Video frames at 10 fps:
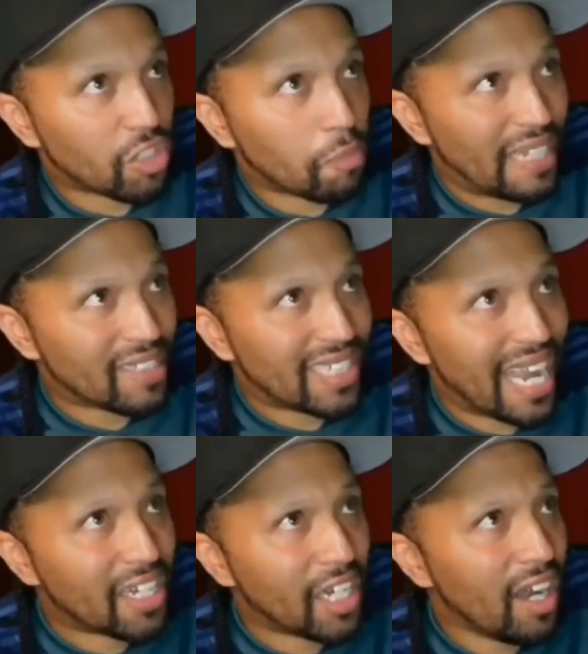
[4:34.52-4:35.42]
spin
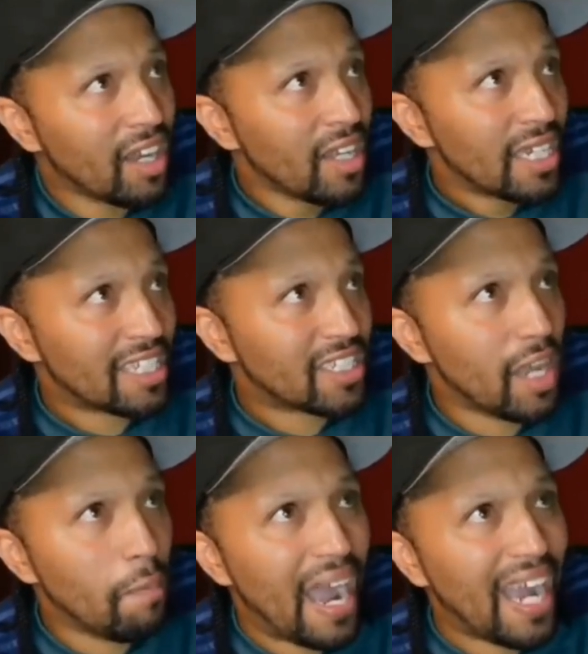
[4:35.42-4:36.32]
Saka gets a
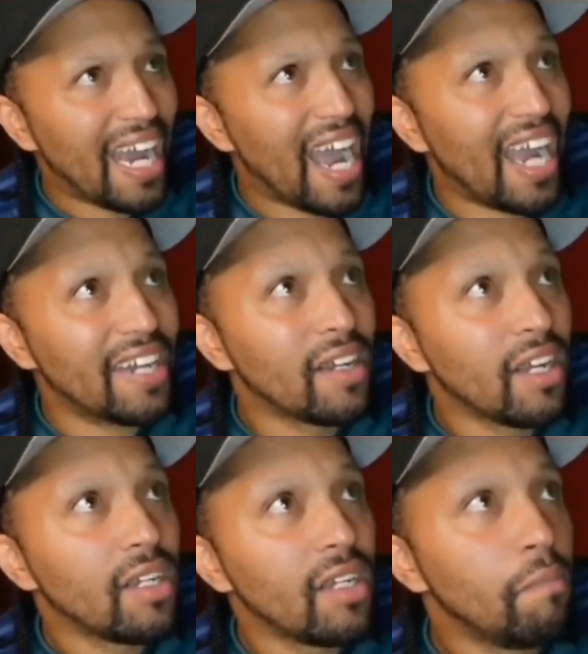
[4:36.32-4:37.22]
byline.
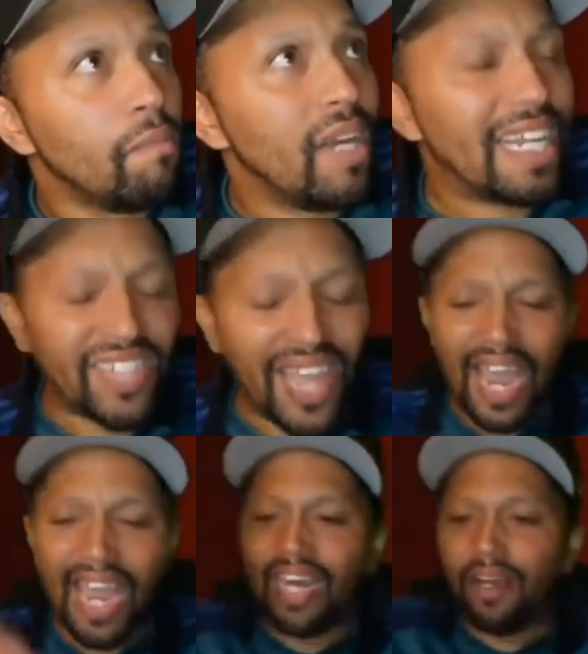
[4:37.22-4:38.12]
It's
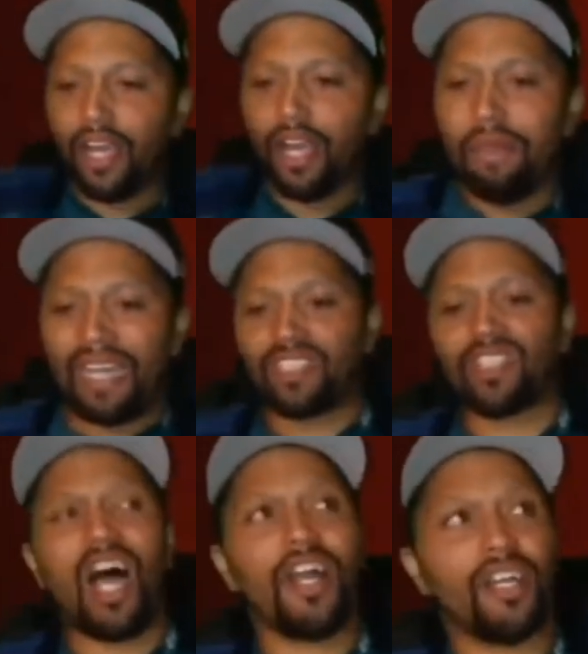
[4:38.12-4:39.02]
in. Heung-min
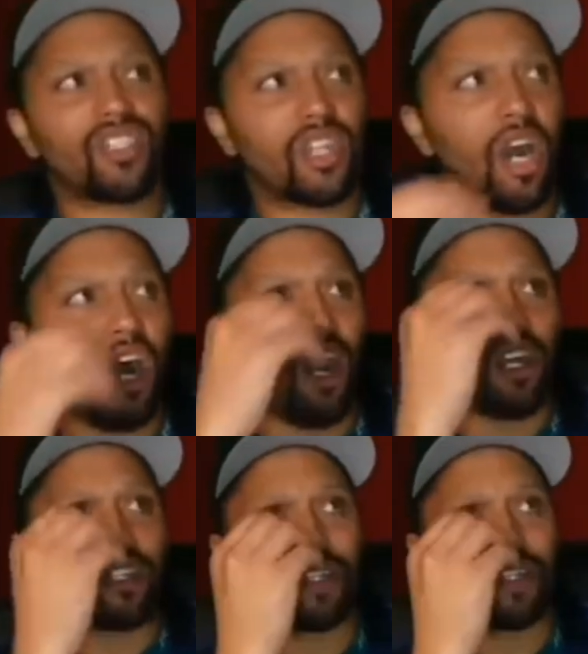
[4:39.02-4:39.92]
Son has
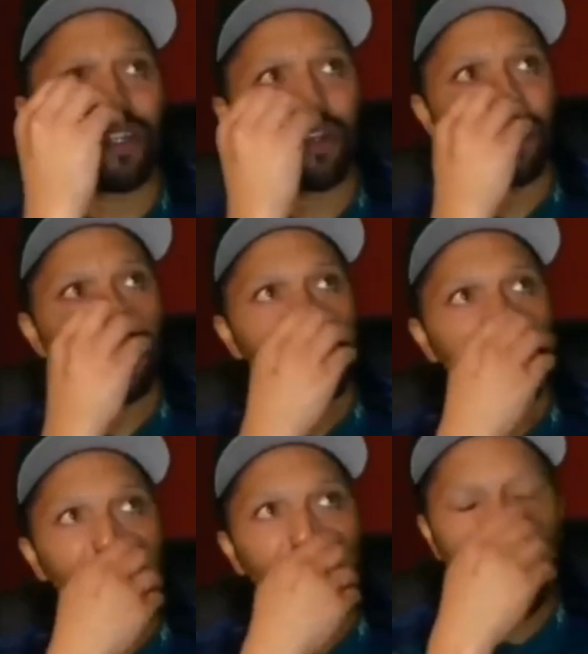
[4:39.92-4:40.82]
scored.
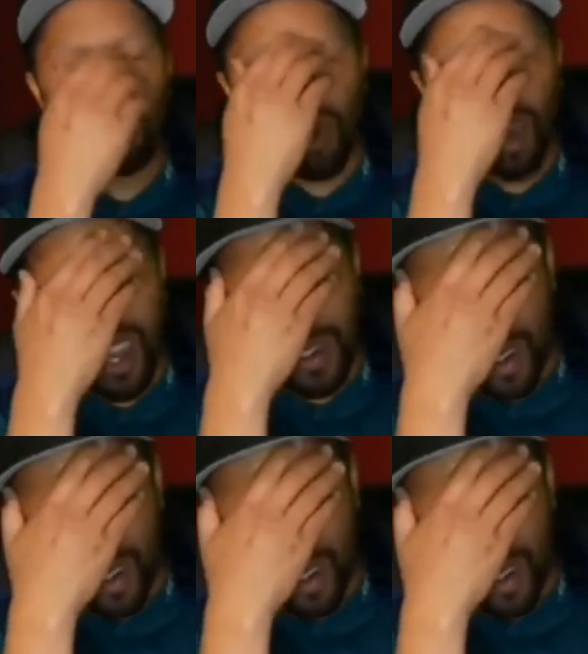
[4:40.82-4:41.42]
One-one.